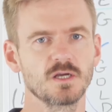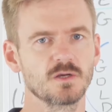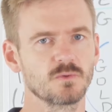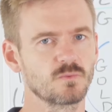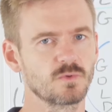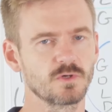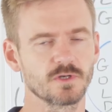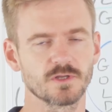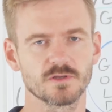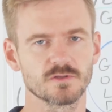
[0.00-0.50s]

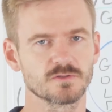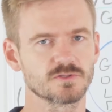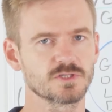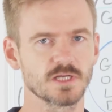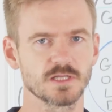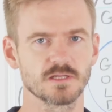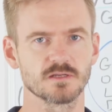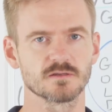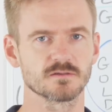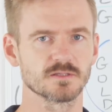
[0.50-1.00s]
what are you
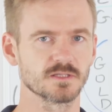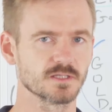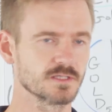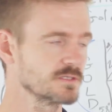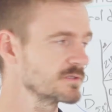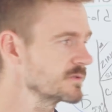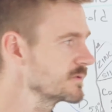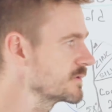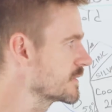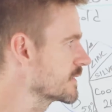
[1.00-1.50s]
generally
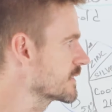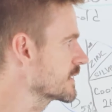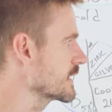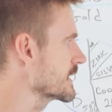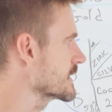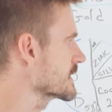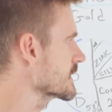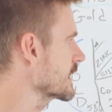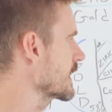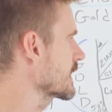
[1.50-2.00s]
doing,
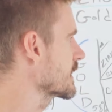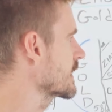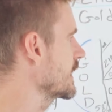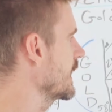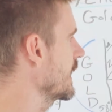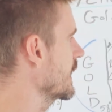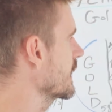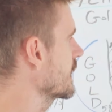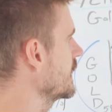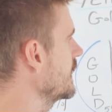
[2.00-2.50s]
things like
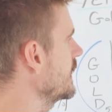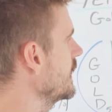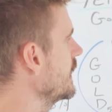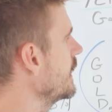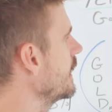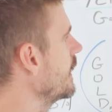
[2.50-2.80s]
that,